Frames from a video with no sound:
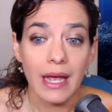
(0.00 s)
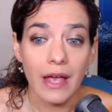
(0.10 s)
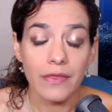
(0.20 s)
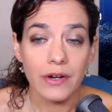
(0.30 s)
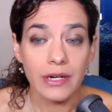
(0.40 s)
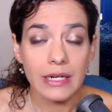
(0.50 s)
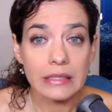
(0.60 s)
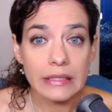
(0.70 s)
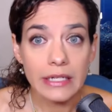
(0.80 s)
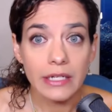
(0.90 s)
And they're going to
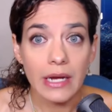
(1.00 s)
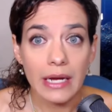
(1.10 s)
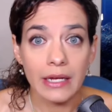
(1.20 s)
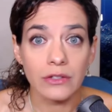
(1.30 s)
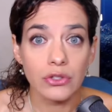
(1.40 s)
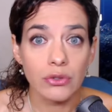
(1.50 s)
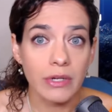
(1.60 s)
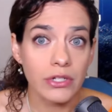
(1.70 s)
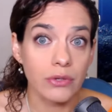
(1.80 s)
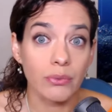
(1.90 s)
clean it, again, to
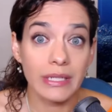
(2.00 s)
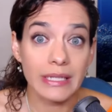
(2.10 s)
make sure we